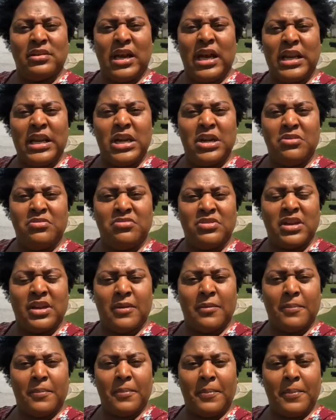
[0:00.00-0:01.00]

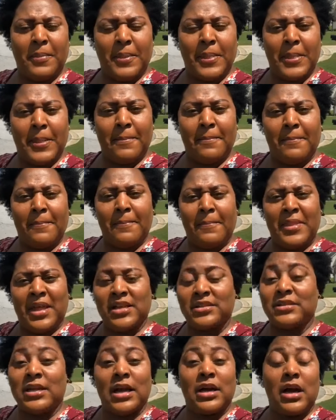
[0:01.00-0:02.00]
Hallelujah.
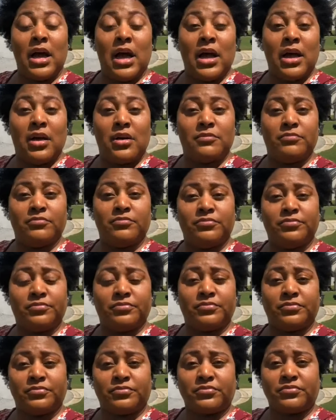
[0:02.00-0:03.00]
That's not God.
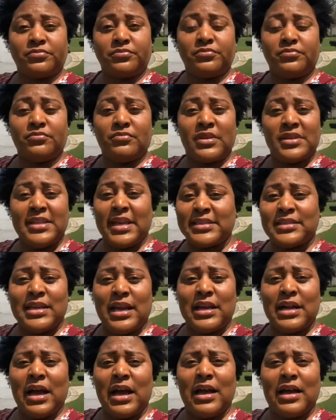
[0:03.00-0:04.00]
That's
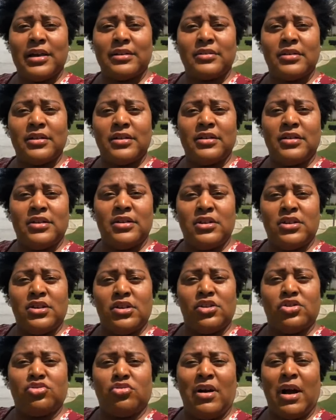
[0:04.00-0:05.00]
not God.
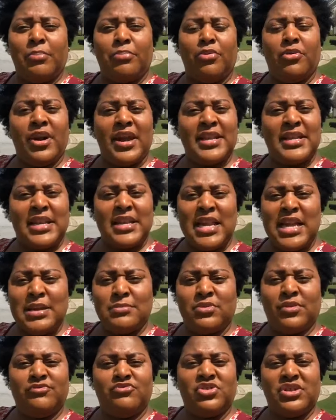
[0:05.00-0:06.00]
So I pray in the
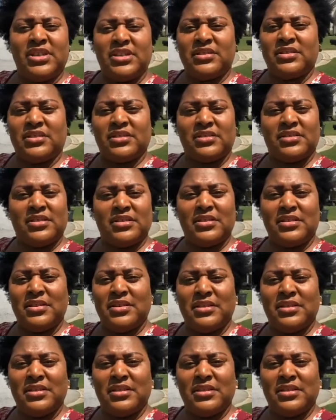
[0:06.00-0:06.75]
name of Jesus